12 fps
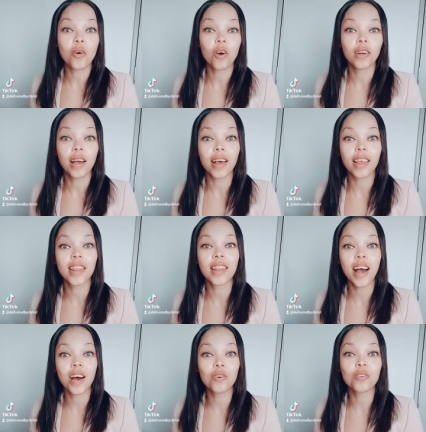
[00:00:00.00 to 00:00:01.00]
on a
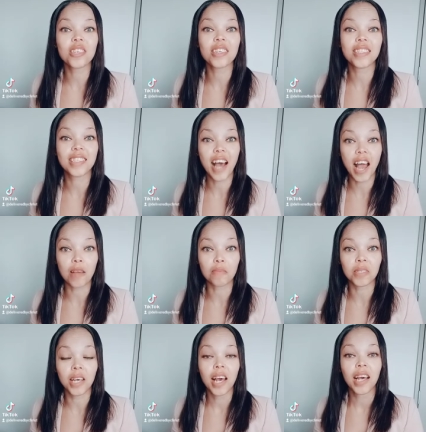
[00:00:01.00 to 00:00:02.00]
thousand times.